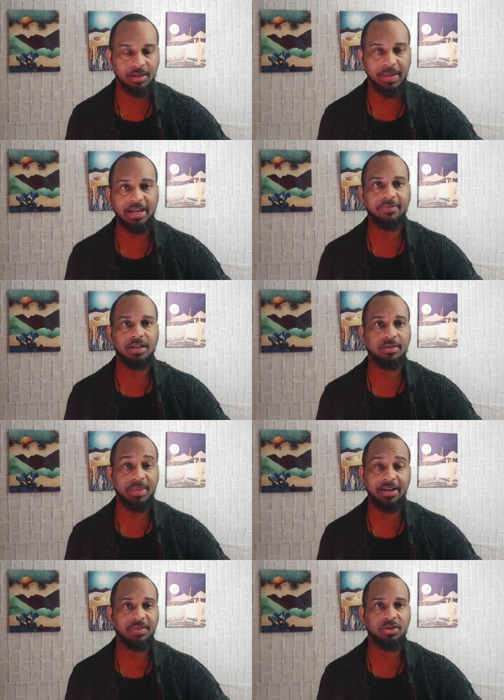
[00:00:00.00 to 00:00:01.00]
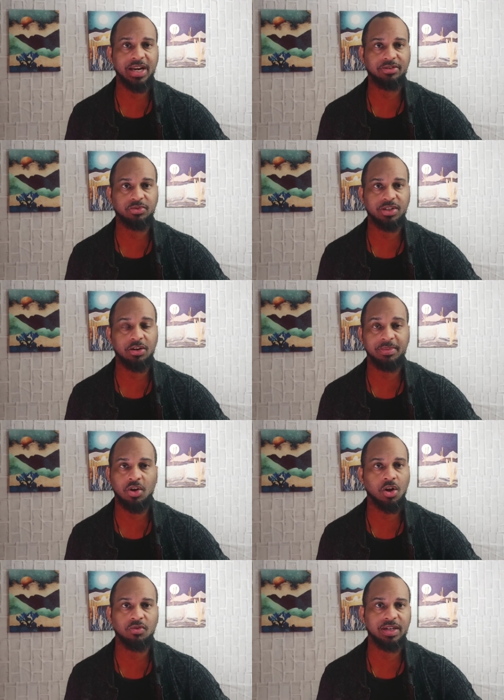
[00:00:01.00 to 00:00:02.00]
Bank of, uh, Bank of International Settlements
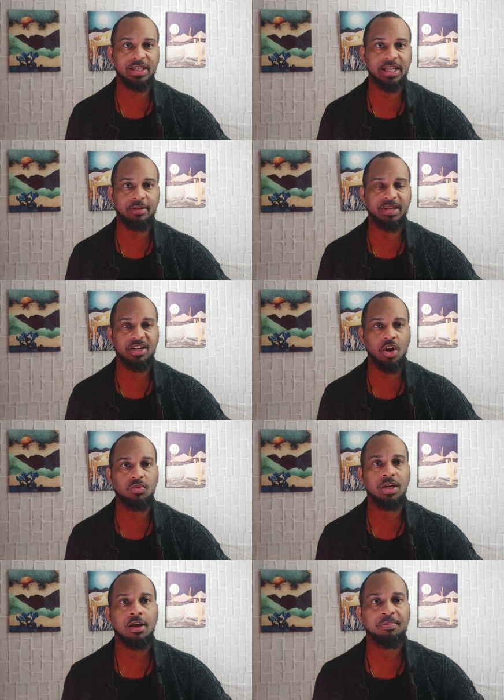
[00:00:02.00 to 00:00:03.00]
already let it be known.